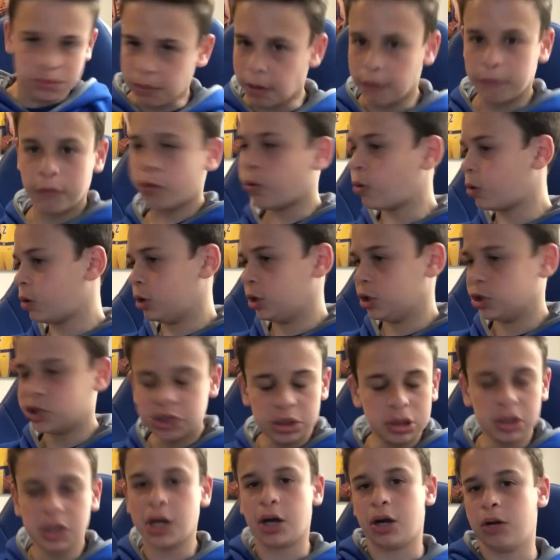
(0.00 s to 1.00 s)
small forward,
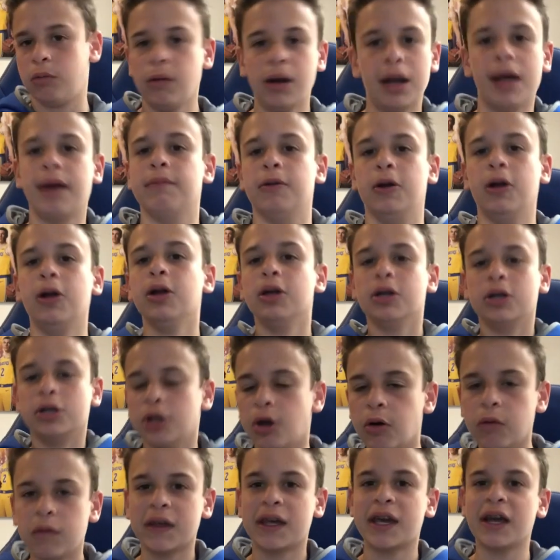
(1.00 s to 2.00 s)
shooting guard, whatever.
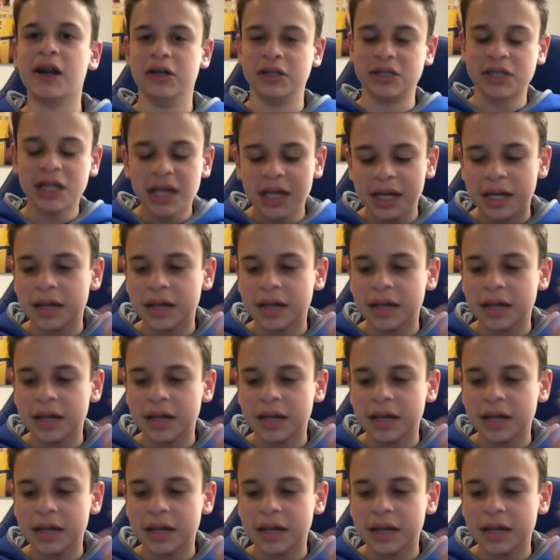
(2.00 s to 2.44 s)
No one cares.